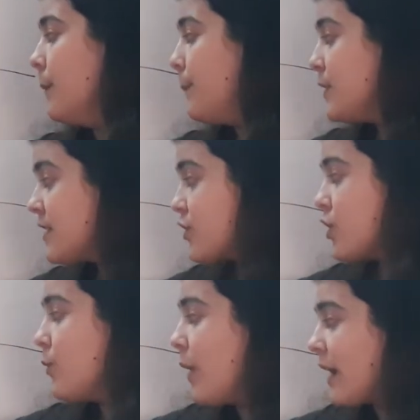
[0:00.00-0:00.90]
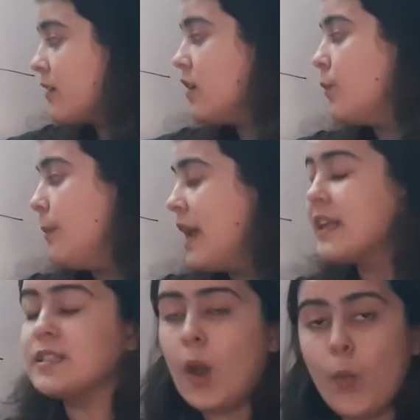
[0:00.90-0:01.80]
position vector makes
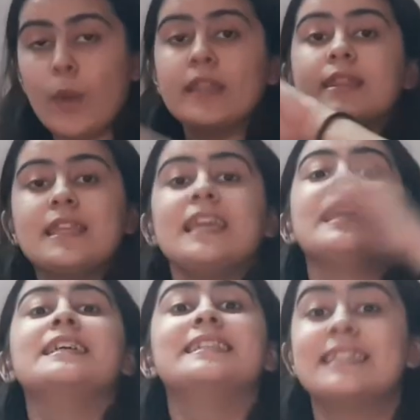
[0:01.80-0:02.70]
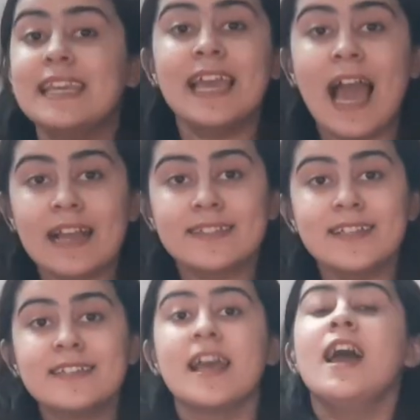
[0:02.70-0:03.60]
with the z-axis